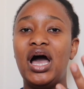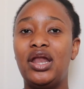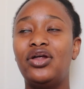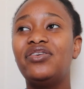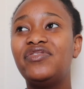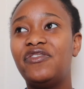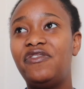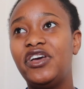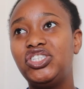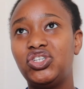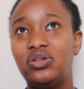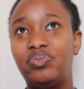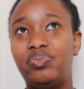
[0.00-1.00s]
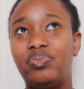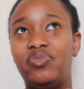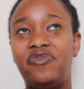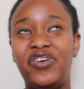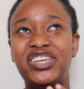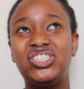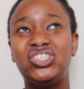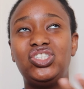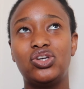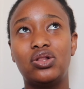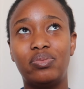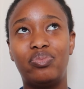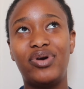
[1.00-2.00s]
a lot of the facial
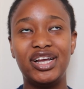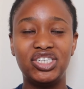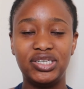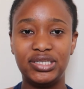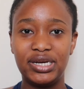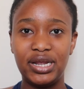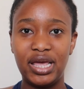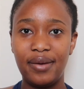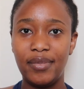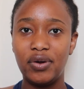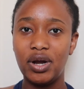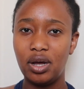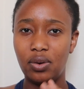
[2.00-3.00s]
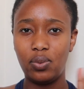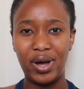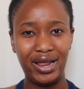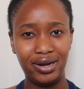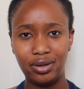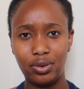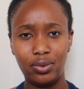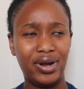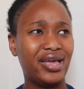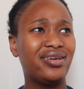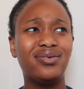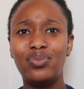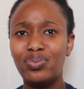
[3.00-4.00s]
facial brushes that came out a while ago
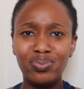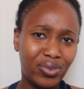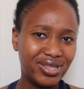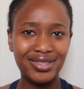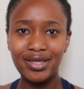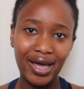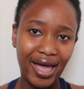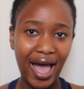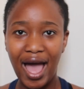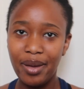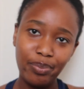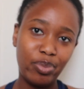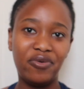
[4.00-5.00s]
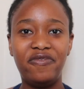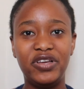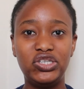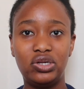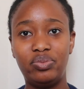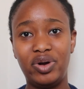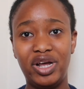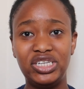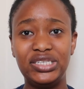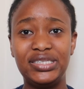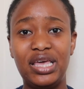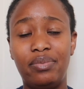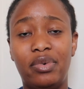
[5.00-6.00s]
like when the facial
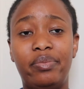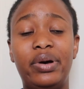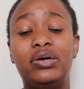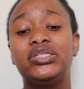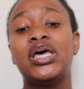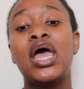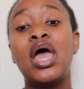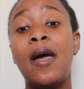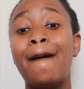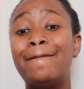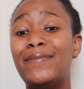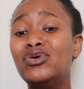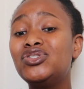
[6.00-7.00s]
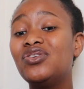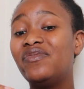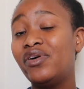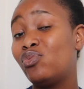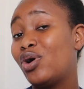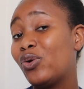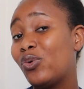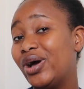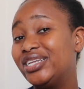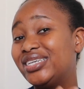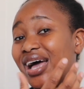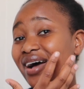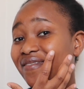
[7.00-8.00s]
brushes came about most of them were quite